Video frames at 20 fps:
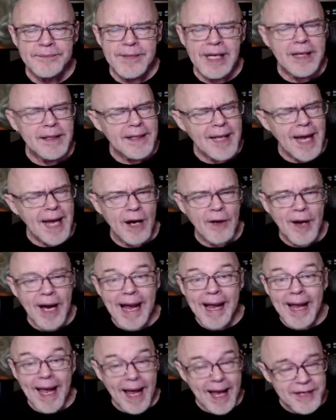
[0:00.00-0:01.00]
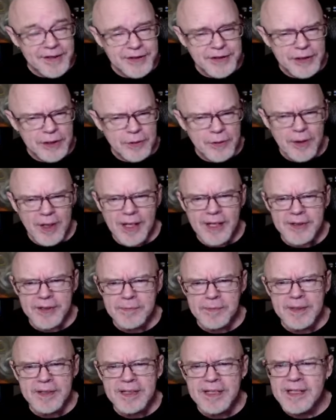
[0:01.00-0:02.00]
Now, I ask you,
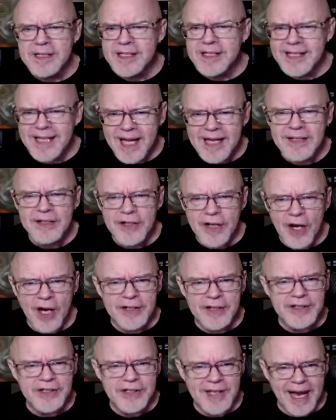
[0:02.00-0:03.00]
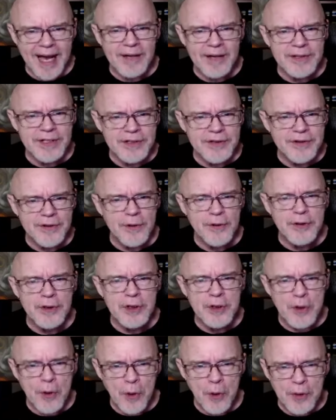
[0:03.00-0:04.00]
husband, does that not sound as though the
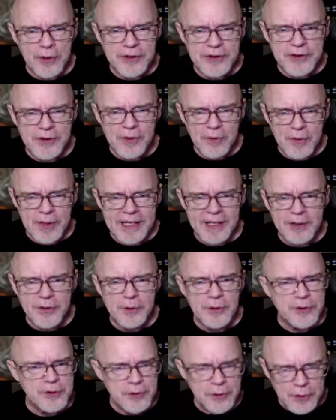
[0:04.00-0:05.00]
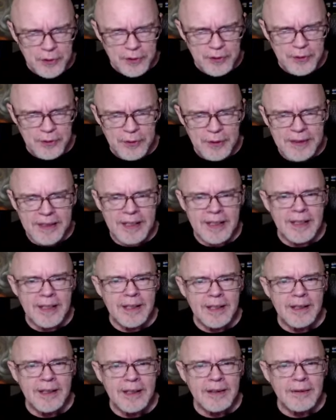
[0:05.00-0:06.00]
Norns' queen Utuk'ku
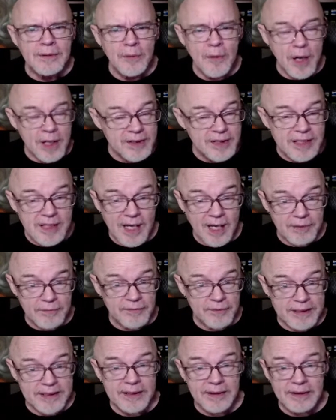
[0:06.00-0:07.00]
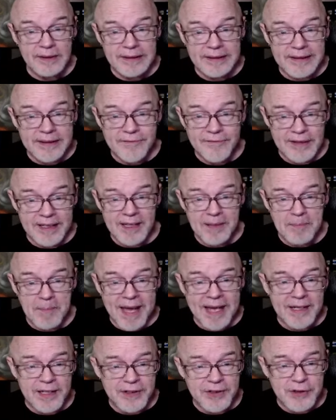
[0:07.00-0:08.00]
once a real living
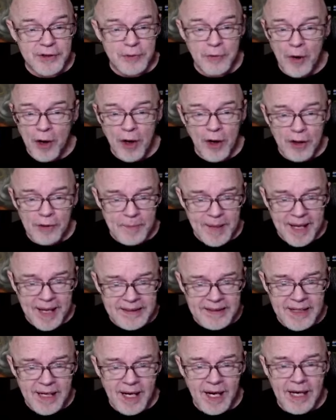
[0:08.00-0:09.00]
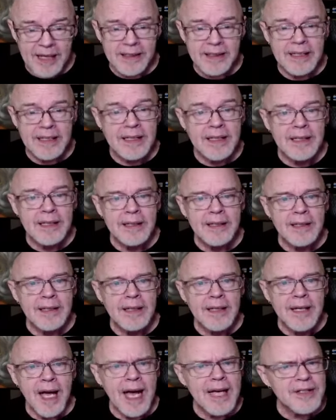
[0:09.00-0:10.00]
menace to all mankind,
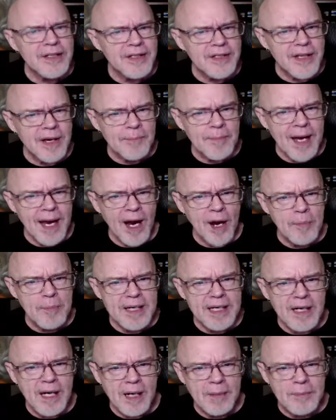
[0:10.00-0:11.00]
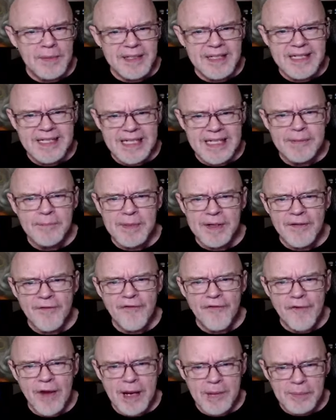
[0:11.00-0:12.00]
has somehow become a demon
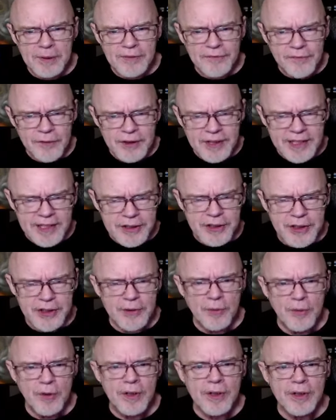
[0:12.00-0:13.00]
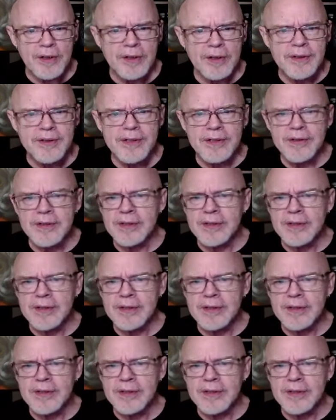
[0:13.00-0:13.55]
fable for kitchen workers?